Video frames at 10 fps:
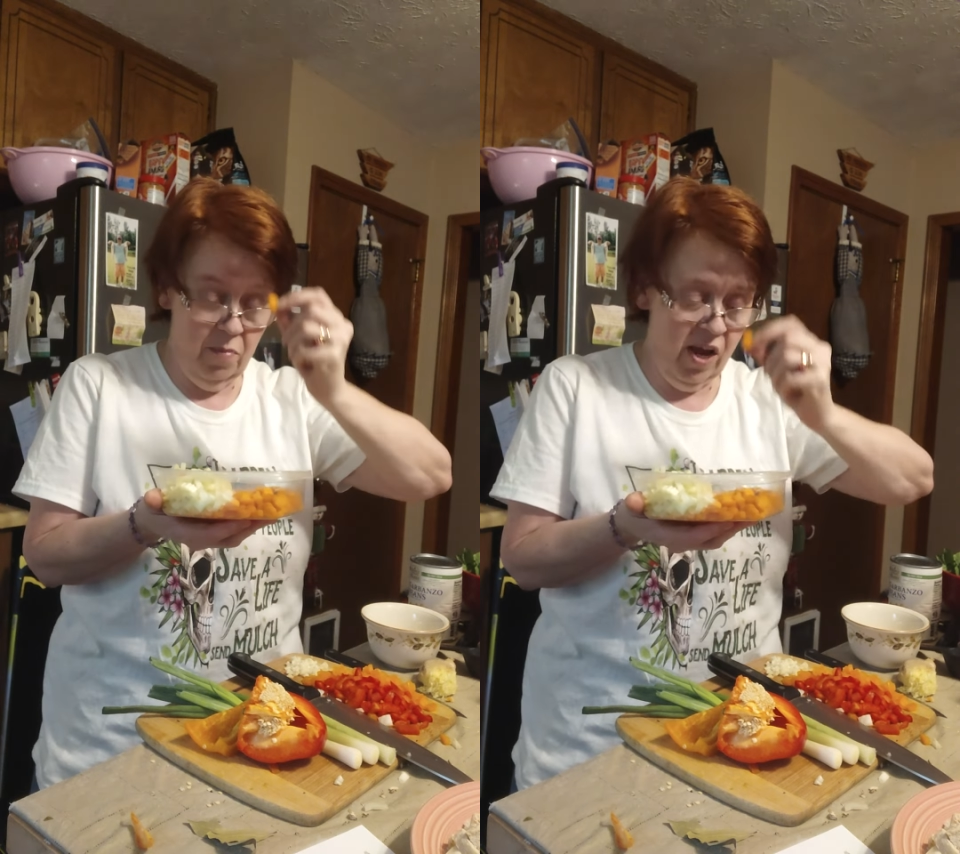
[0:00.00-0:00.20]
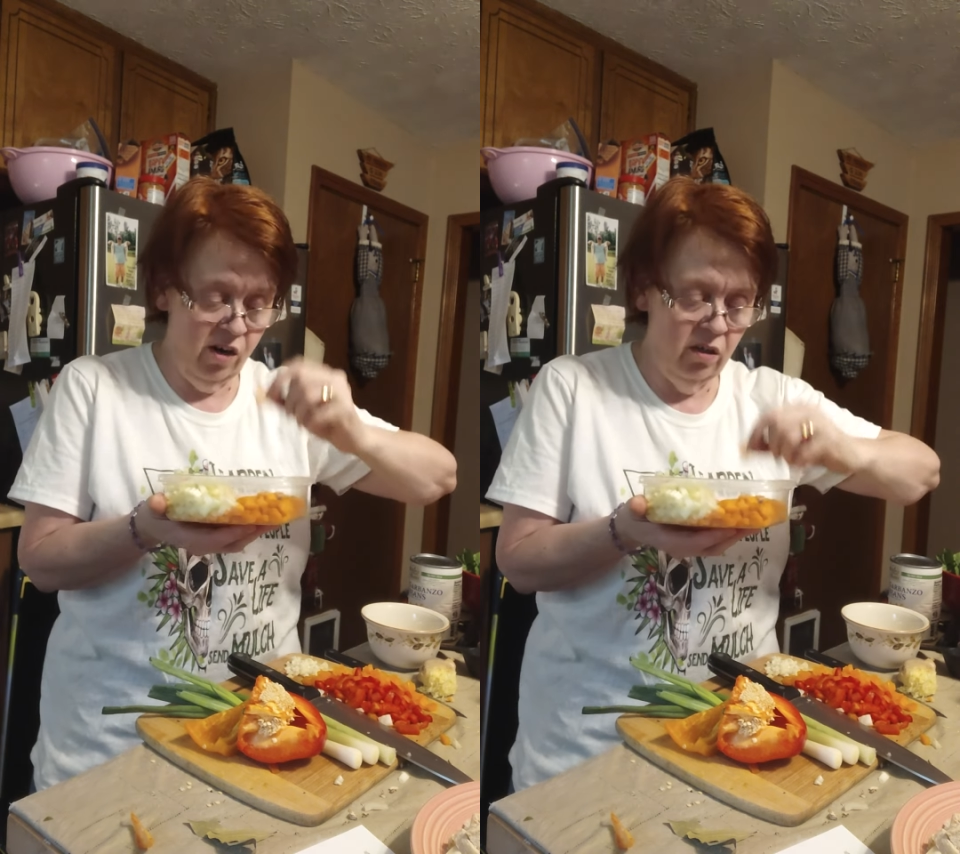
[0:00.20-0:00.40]

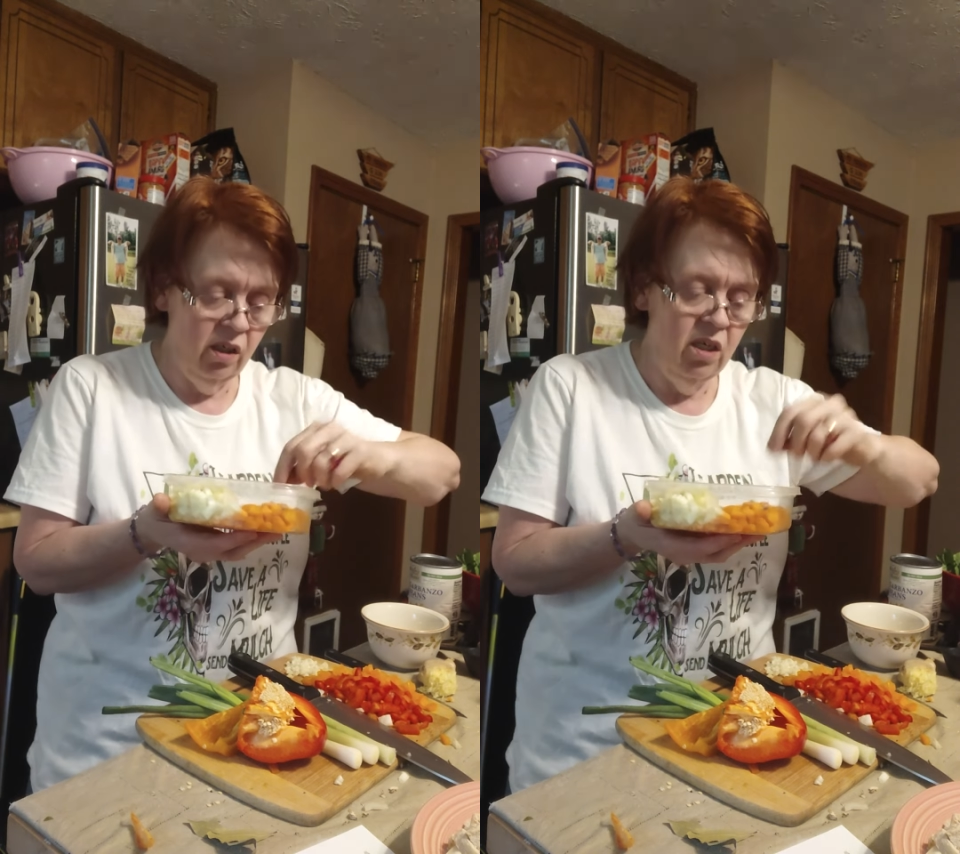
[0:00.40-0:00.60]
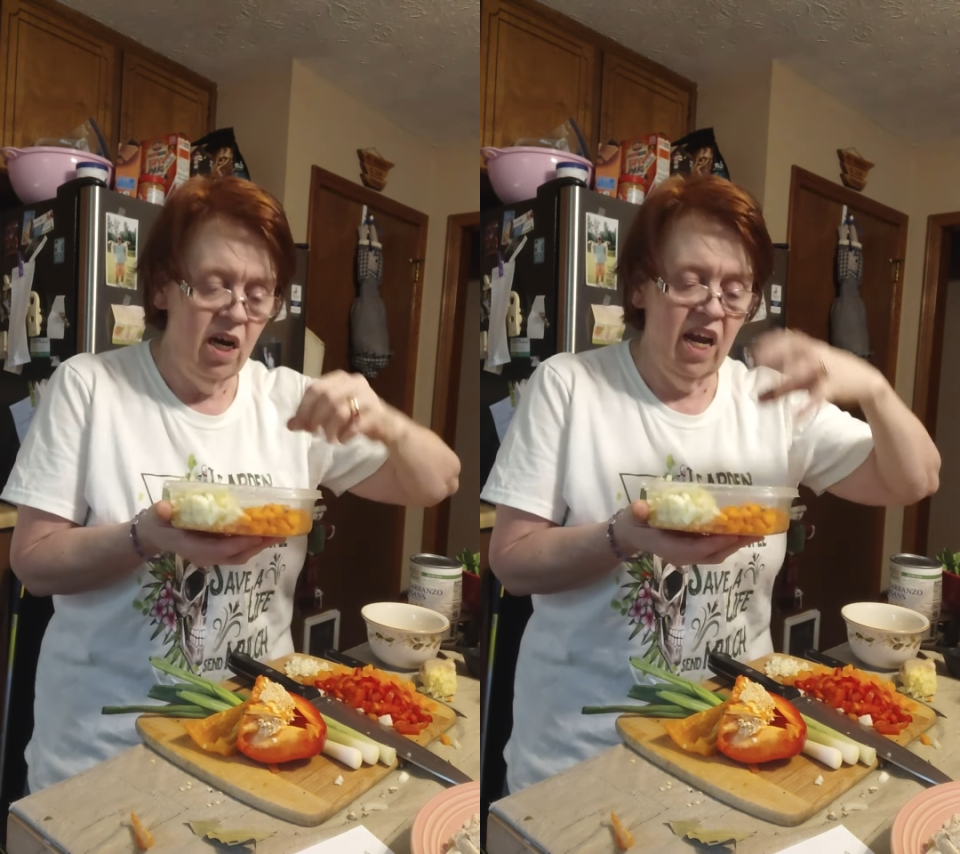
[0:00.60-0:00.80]
better,
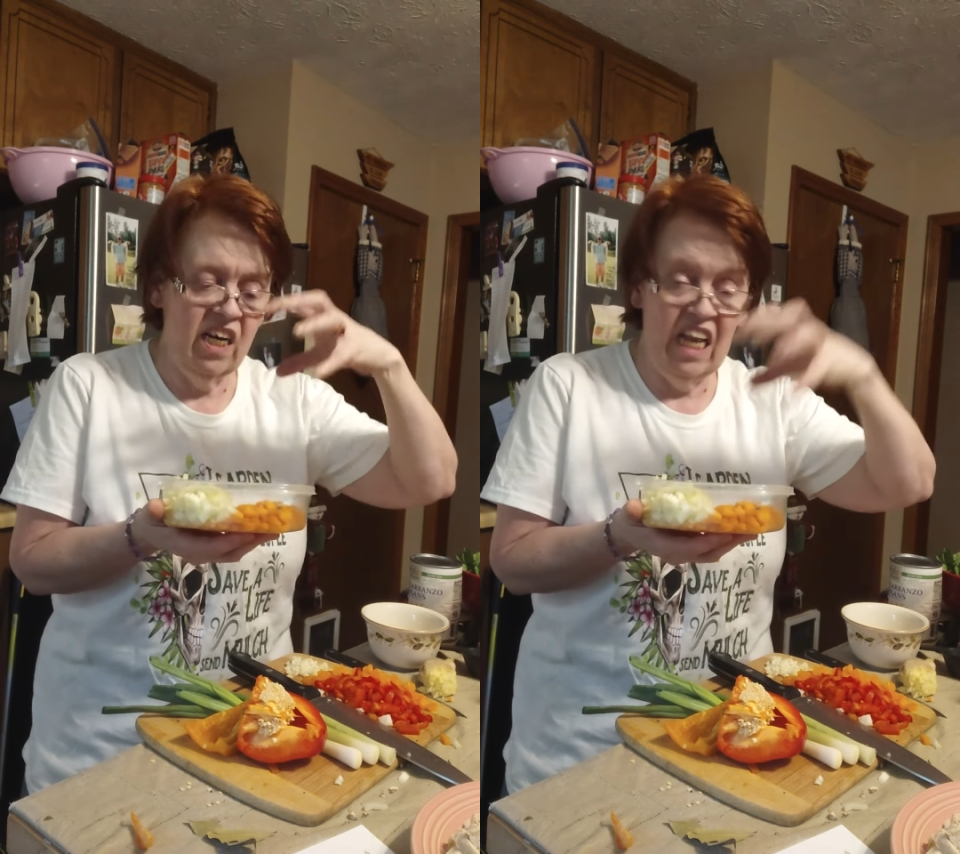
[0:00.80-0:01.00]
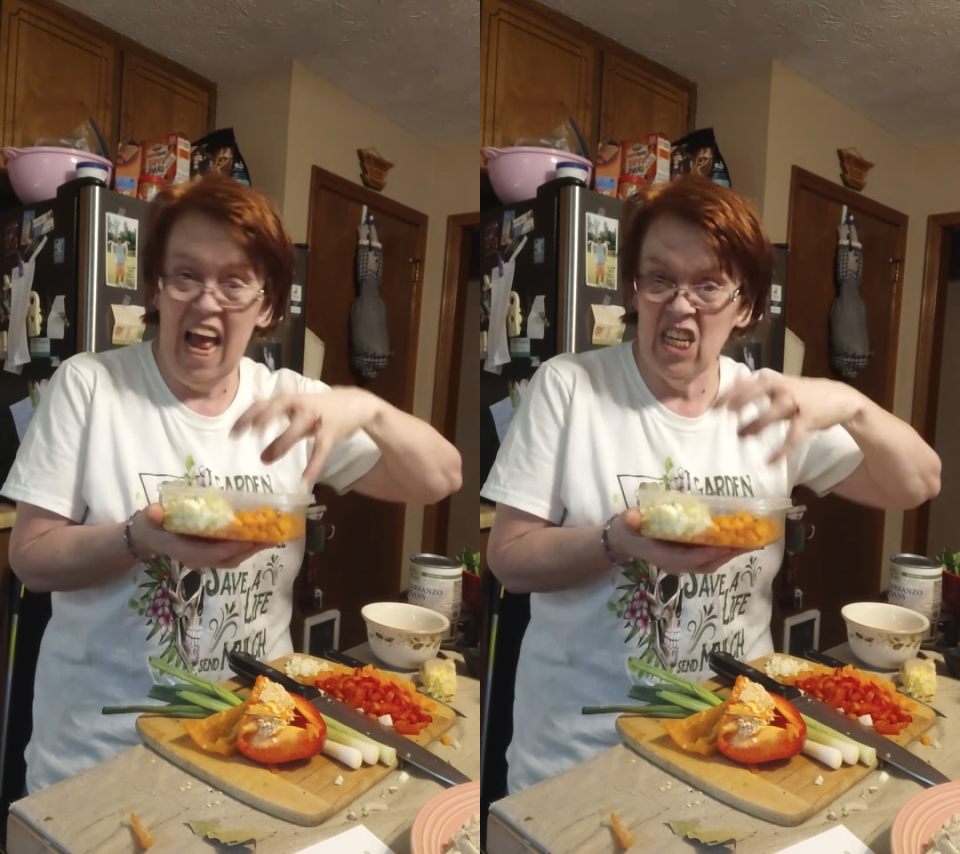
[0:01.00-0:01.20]

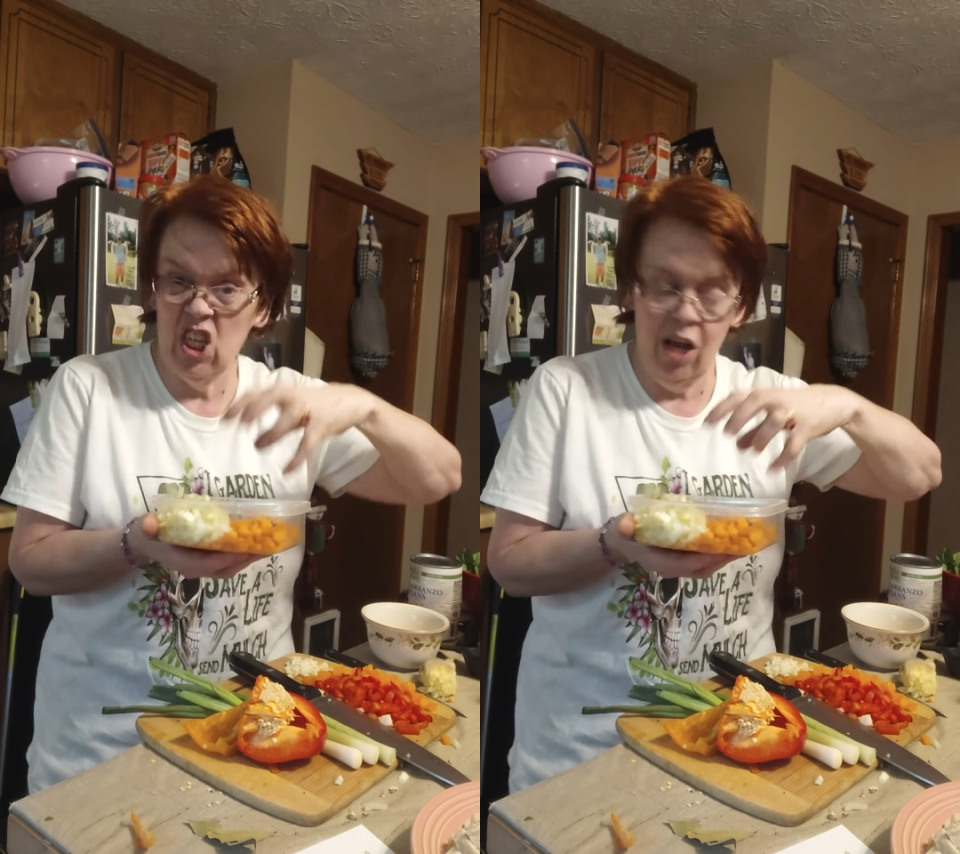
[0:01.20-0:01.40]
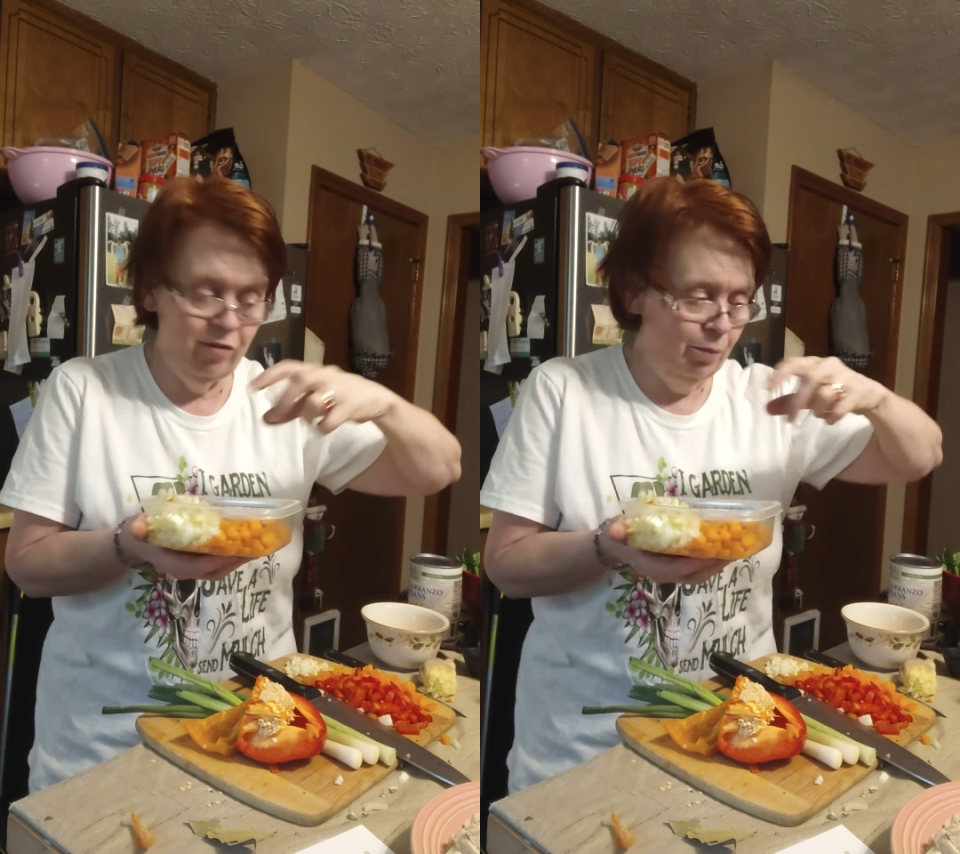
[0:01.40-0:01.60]
and
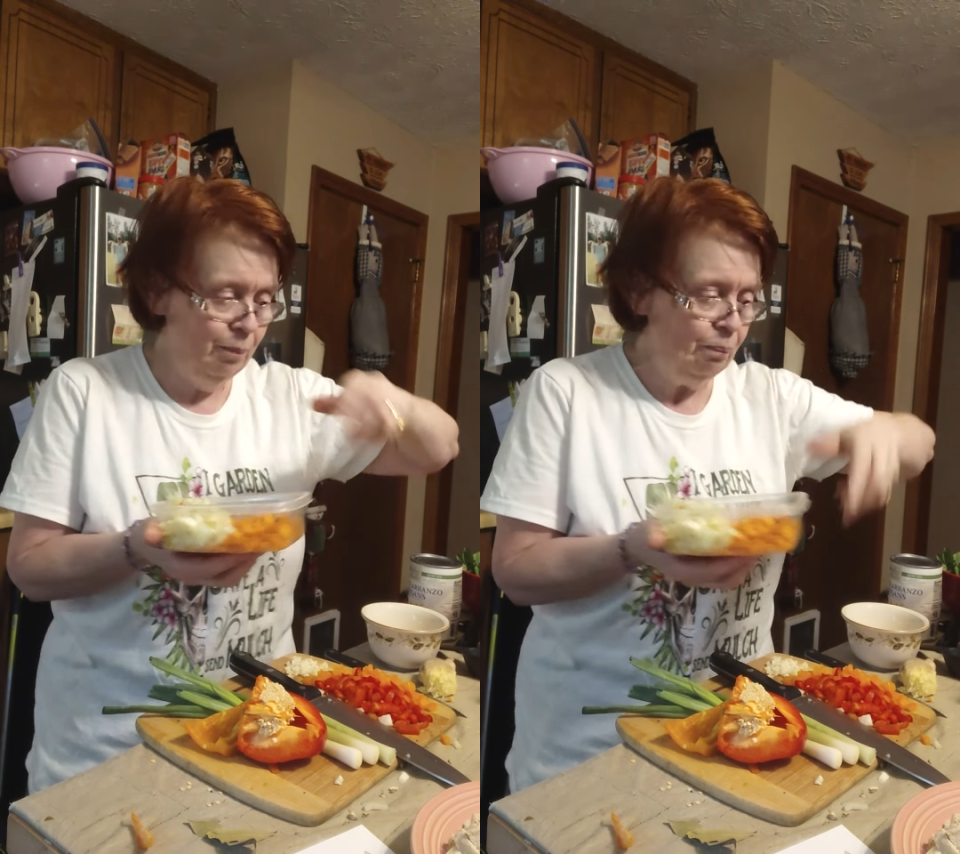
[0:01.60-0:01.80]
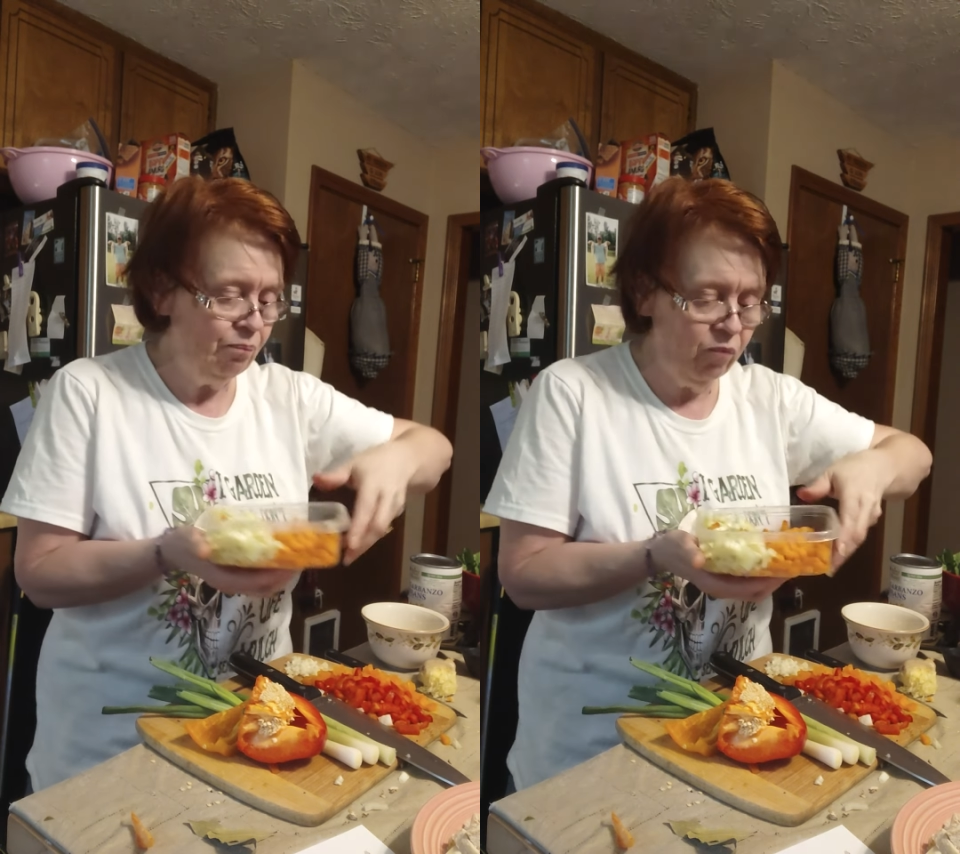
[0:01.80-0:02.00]
lots of them.